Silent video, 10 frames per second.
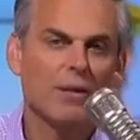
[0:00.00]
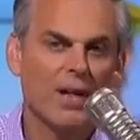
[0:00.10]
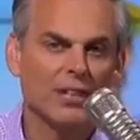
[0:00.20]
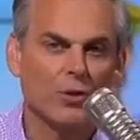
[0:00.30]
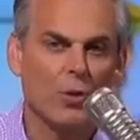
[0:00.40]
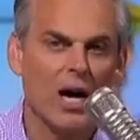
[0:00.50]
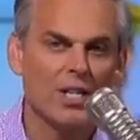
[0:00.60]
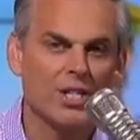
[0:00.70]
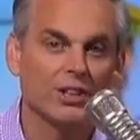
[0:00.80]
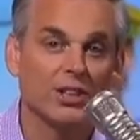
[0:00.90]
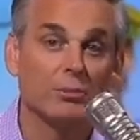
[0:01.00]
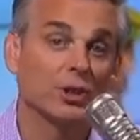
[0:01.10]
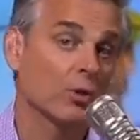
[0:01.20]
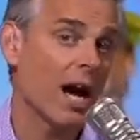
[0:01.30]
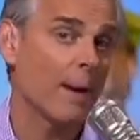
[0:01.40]
Thanks for watching.
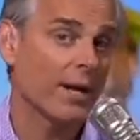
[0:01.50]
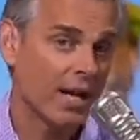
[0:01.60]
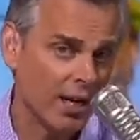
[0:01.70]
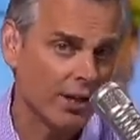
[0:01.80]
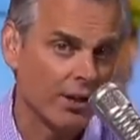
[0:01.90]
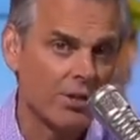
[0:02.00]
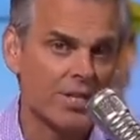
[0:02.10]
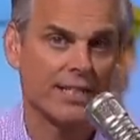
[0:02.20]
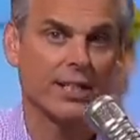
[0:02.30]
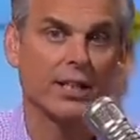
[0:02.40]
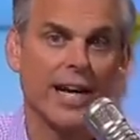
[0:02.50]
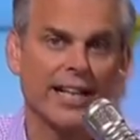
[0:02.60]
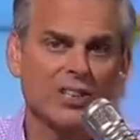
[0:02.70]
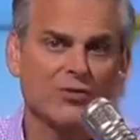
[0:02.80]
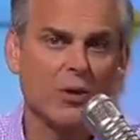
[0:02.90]
Subscribe here to get the
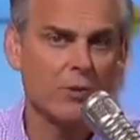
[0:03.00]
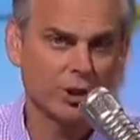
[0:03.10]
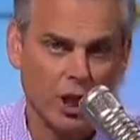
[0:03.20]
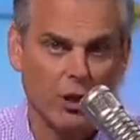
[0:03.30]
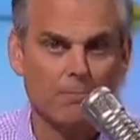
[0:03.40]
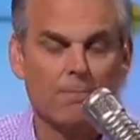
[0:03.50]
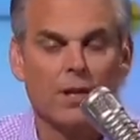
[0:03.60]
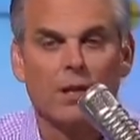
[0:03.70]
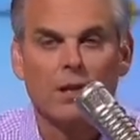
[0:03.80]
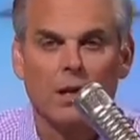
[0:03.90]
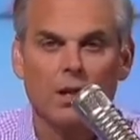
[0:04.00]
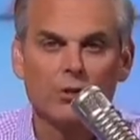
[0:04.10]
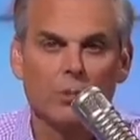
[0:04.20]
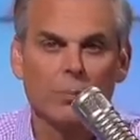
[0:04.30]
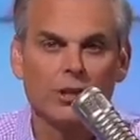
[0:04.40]
latest from the show.
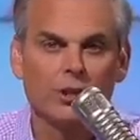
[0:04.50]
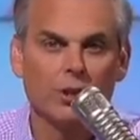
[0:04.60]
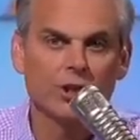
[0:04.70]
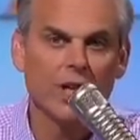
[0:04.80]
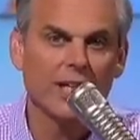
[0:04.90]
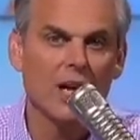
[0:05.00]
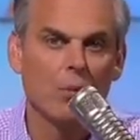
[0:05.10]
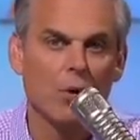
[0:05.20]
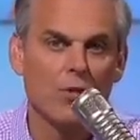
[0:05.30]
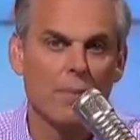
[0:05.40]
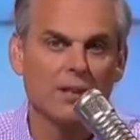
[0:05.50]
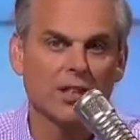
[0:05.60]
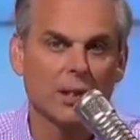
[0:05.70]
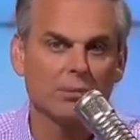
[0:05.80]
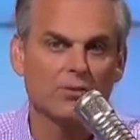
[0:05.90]
Also, be sure to check out more of the best
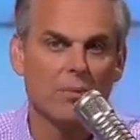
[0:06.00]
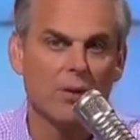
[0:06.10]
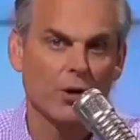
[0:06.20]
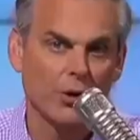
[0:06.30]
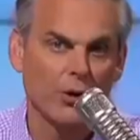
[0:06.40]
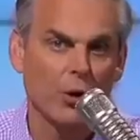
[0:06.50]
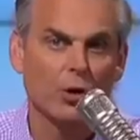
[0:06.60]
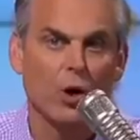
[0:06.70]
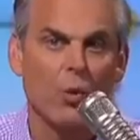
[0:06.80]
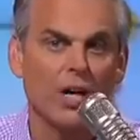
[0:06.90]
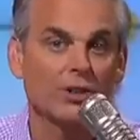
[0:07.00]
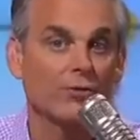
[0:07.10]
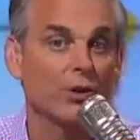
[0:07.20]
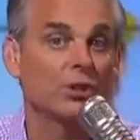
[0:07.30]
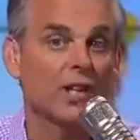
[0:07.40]
clips from The Herd or go watch a
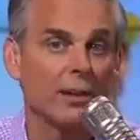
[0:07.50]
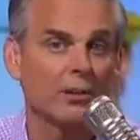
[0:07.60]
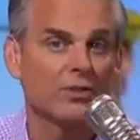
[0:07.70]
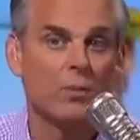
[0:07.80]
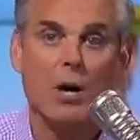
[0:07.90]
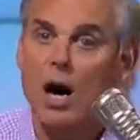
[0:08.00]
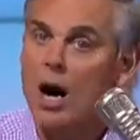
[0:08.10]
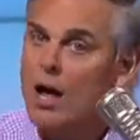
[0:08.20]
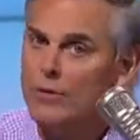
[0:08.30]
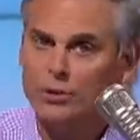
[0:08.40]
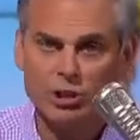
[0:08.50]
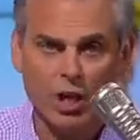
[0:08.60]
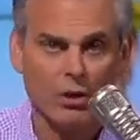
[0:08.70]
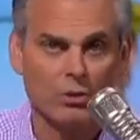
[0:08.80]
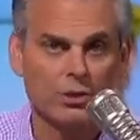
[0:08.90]
few segments from other
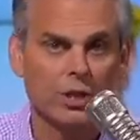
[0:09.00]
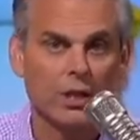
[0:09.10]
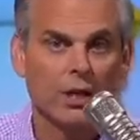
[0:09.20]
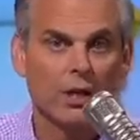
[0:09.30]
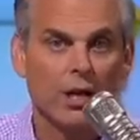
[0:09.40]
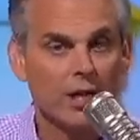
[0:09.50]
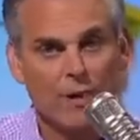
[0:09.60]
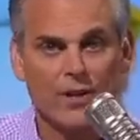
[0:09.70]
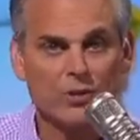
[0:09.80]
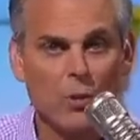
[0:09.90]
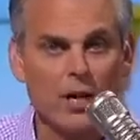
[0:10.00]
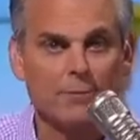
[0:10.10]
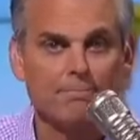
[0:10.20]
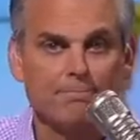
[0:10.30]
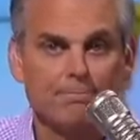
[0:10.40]
shows on FS1.